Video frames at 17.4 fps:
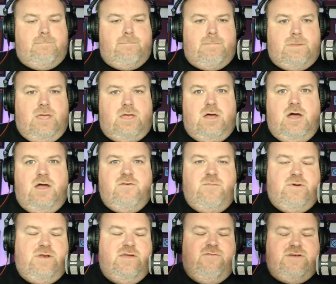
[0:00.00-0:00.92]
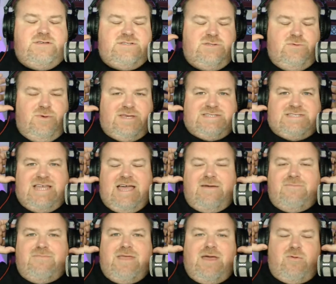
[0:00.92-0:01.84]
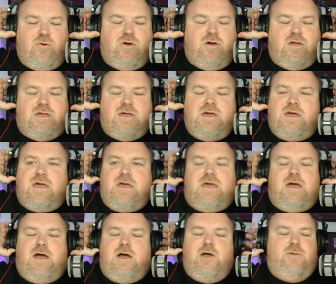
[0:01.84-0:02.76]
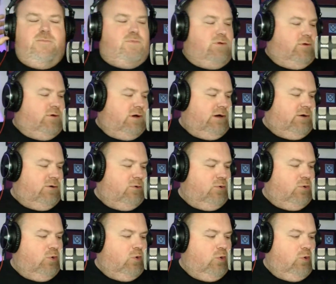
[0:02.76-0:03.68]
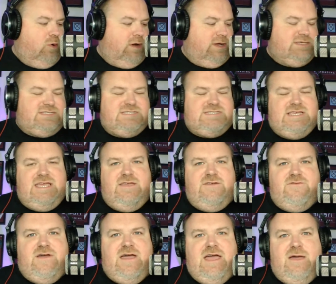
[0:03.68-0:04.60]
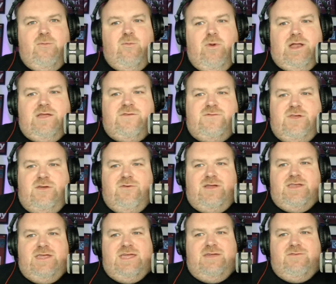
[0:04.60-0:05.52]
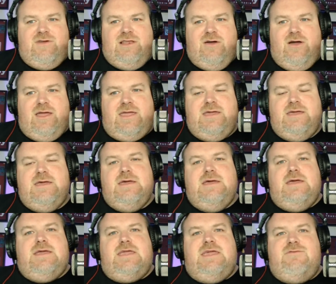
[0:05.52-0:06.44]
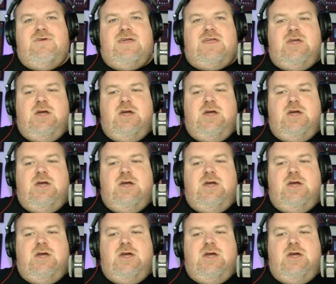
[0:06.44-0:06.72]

Hi everybody, Russ from the West Ham Network. Hope you are all safe and well. If you're new around here, give it a like, give it a